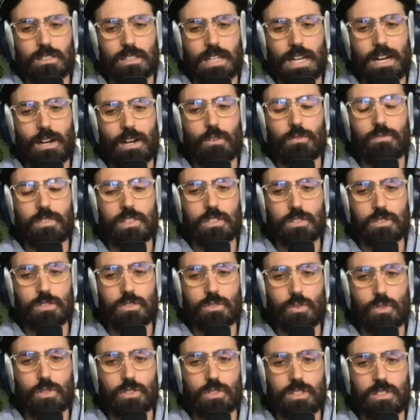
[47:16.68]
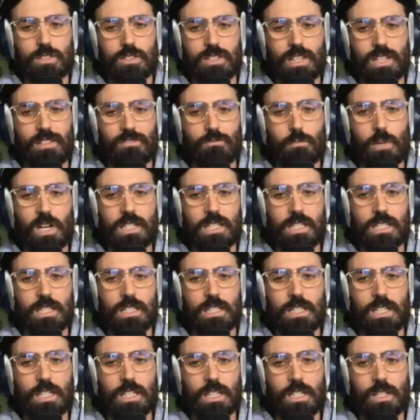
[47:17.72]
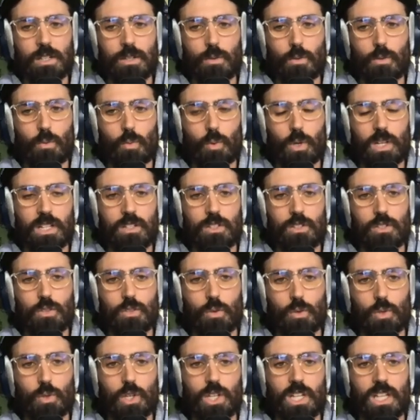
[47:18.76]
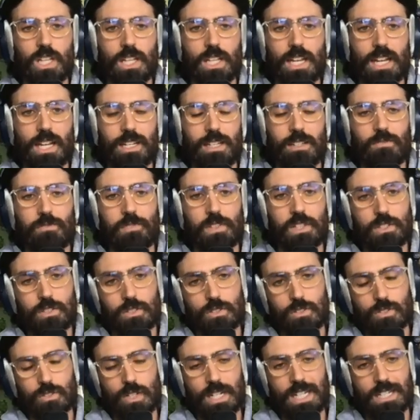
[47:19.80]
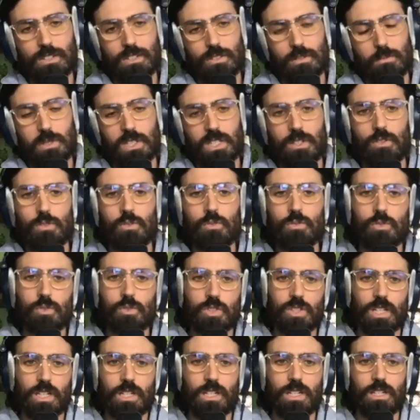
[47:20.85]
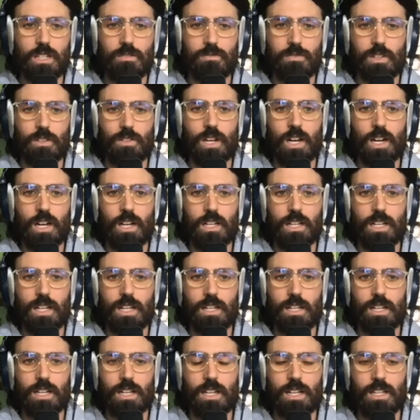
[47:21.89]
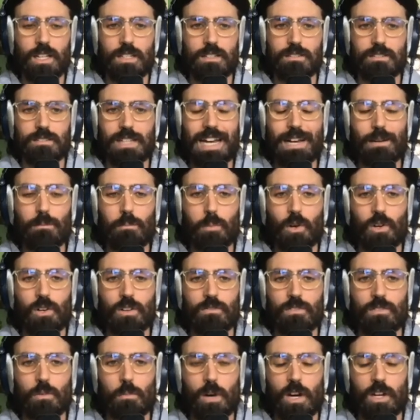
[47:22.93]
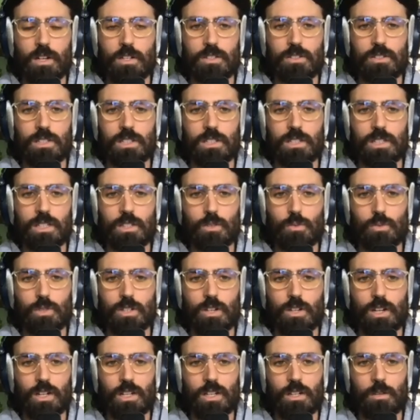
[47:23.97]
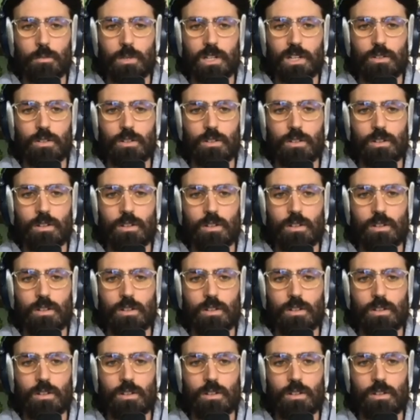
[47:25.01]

how feature stores can save money when you're looking at if features are actually being used and if they're not. Is that part of the monitoring that you were talking about?